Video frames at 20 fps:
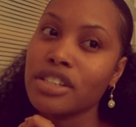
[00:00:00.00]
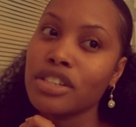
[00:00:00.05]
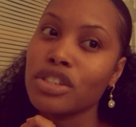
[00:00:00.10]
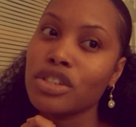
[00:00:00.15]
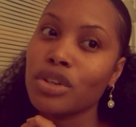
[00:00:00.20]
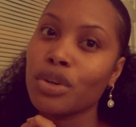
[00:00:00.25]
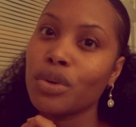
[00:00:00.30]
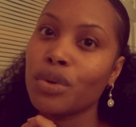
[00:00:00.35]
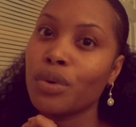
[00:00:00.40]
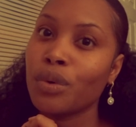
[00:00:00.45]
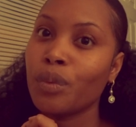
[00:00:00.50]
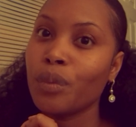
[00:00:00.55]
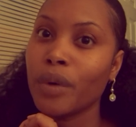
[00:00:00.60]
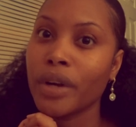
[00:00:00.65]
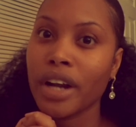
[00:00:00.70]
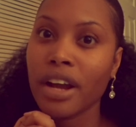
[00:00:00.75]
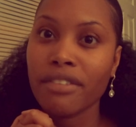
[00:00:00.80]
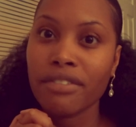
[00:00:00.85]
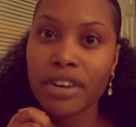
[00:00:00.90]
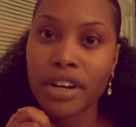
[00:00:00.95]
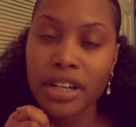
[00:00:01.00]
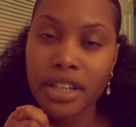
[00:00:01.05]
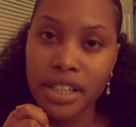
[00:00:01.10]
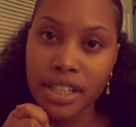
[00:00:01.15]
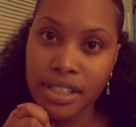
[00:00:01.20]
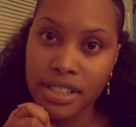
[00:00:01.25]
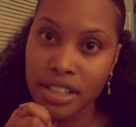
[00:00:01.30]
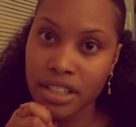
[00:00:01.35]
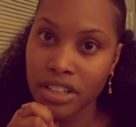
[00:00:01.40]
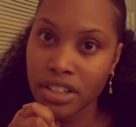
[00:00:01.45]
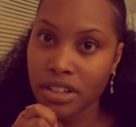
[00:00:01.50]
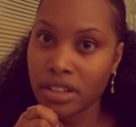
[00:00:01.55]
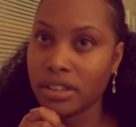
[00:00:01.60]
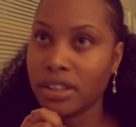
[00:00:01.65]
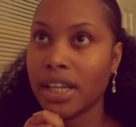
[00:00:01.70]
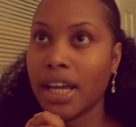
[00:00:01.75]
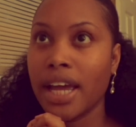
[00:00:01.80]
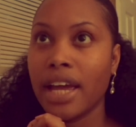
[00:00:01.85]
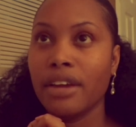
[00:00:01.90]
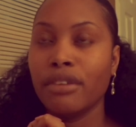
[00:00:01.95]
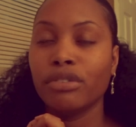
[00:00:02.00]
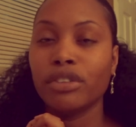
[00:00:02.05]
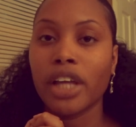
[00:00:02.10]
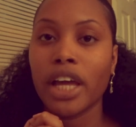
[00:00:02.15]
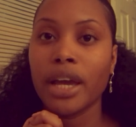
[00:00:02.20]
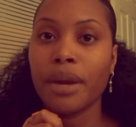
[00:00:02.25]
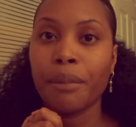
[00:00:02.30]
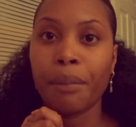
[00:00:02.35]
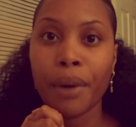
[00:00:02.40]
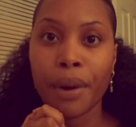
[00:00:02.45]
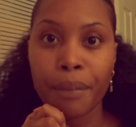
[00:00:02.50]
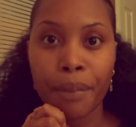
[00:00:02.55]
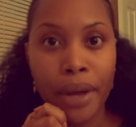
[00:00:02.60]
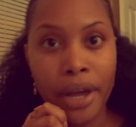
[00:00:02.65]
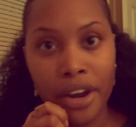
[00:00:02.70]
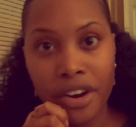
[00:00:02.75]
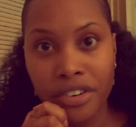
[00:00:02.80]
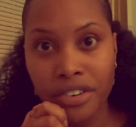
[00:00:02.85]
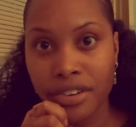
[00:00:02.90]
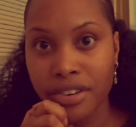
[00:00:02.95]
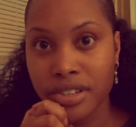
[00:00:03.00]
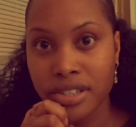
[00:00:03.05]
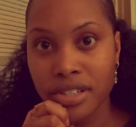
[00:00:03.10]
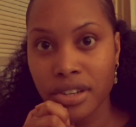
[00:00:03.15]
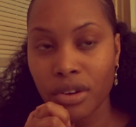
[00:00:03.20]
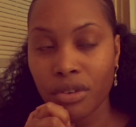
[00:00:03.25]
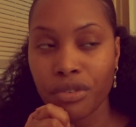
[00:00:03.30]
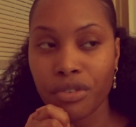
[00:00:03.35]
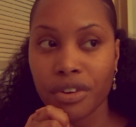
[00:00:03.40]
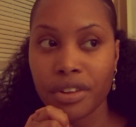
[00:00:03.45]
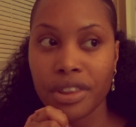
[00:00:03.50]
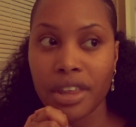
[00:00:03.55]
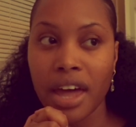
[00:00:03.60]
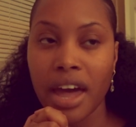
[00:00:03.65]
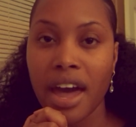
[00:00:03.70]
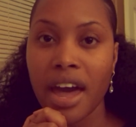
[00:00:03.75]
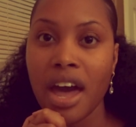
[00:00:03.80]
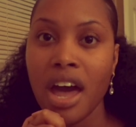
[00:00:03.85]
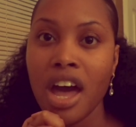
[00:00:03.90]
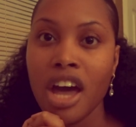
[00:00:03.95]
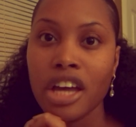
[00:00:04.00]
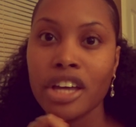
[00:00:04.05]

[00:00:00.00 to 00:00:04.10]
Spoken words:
So whatever it is in your life, like, prepare yourself for that.